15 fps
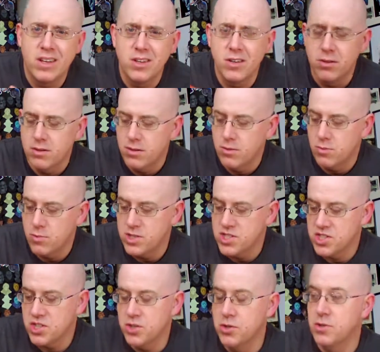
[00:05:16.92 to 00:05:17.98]
new, which is
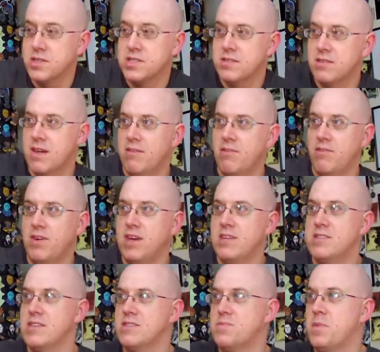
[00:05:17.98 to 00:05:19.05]
cool. I still have a
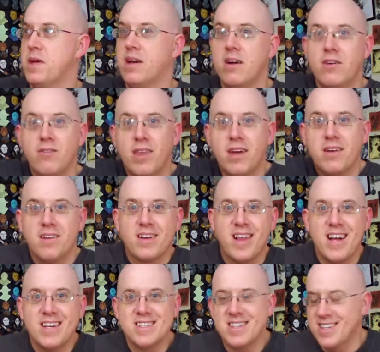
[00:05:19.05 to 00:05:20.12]
VHS player over there in the
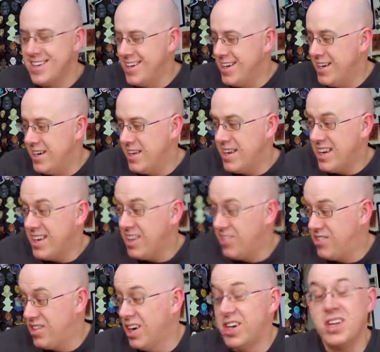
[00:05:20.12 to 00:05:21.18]
closet. And I got a
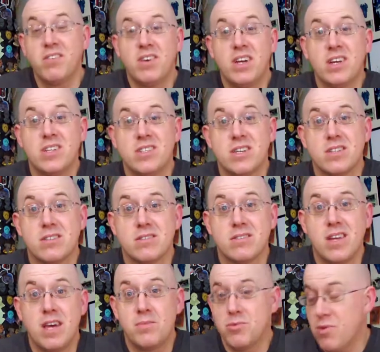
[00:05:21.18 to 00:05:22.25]
ton of VHS
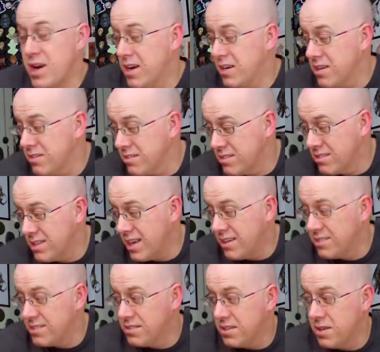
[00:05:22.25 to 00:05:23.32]
tapes right here
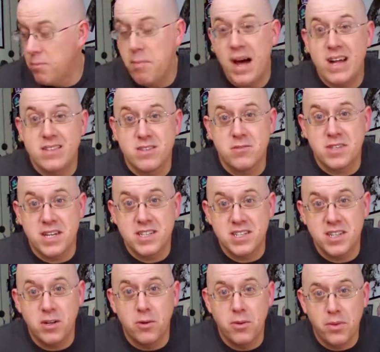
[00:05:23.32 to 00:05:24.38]
down in the box I was actually
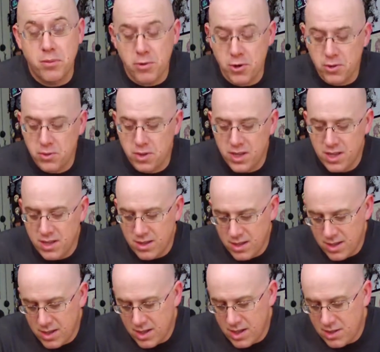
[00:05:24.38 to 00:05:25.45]
going through. I
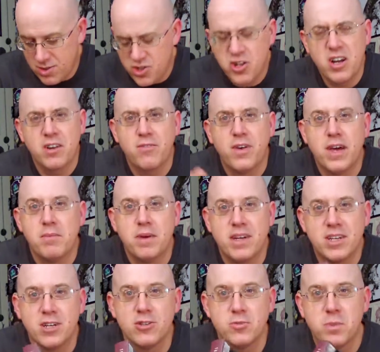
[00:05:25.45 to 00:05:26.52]
was trying to find my
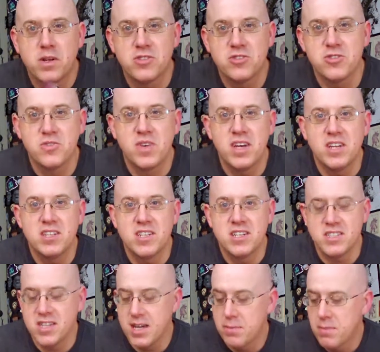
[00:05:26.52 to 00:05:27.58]
Ghostbusters VHS
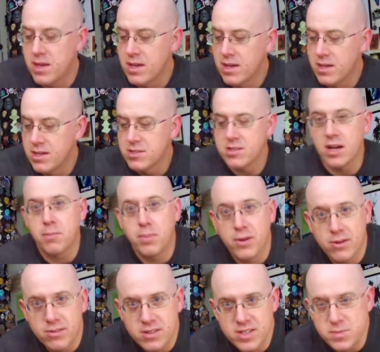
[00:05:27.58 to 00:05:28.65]
tape so I could put it
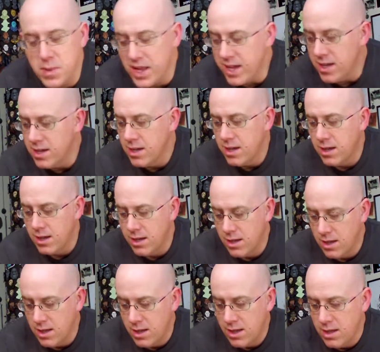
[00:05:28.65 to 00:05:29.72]
on display.
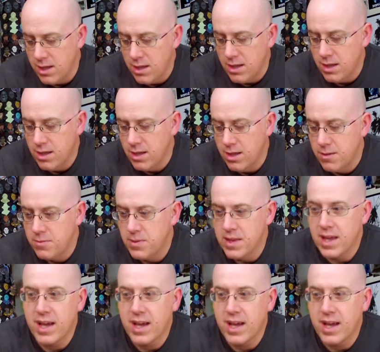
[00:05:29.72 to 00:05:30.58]
Then I